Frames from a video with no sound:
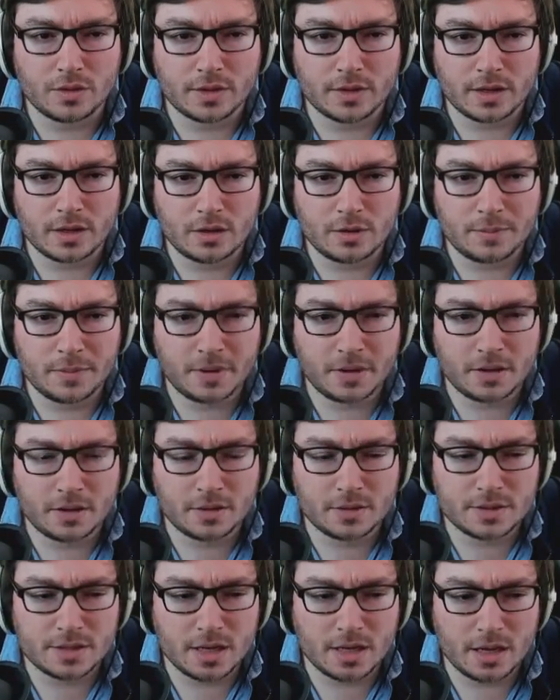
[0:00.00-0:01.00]
got the kill on me?
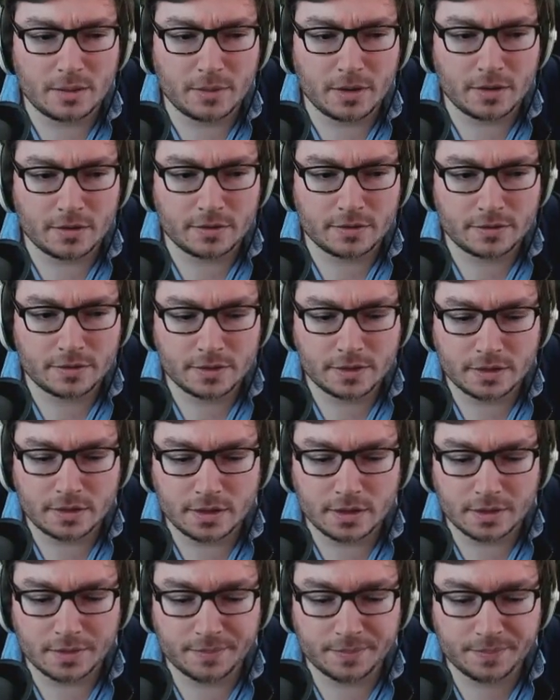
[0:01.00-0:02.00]
Is it MF?
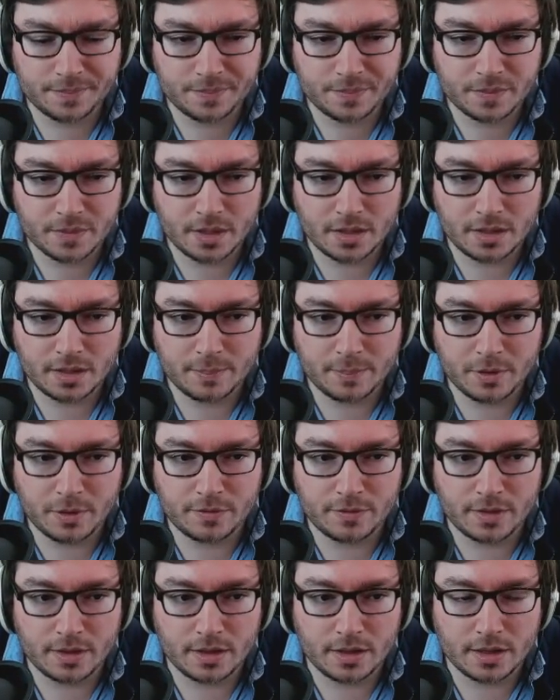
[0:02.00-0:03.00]
Yeah. 80,
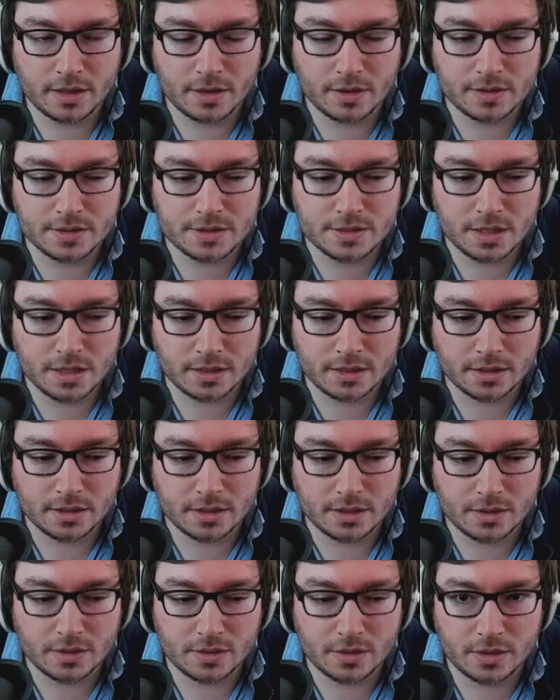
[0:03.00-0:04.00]
both 80 carries getting a
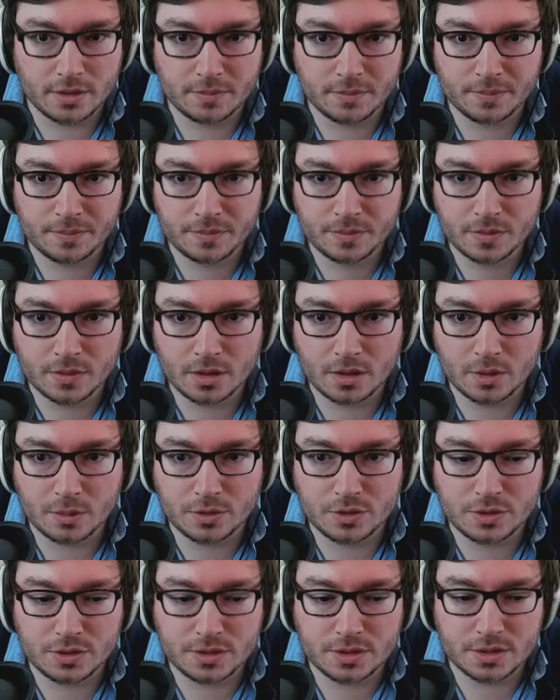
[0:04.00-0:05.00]
kill there. I
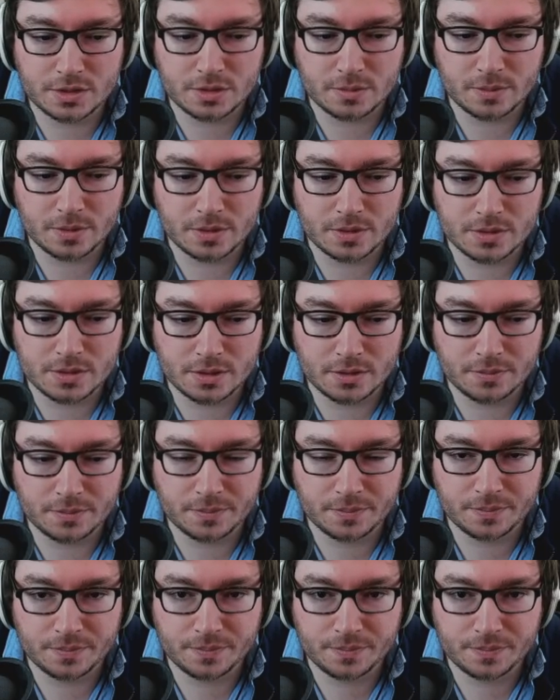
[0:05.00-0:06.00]
will do tier 2 boots here.